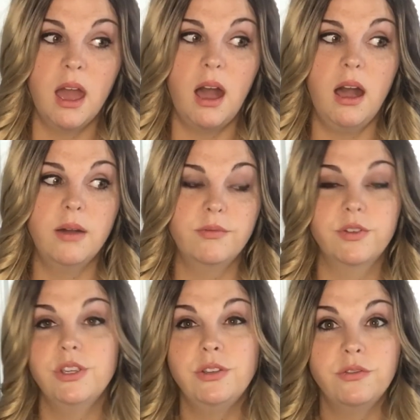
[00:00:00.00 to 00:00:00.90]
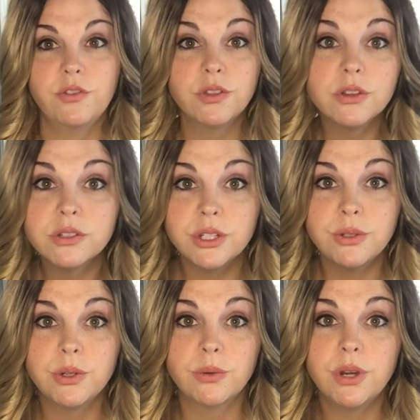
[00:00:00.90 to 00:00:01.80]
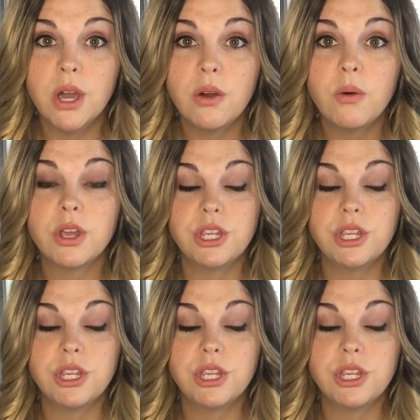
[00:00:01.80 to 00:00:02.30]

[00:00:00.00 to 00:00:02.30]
For those of you who don't know,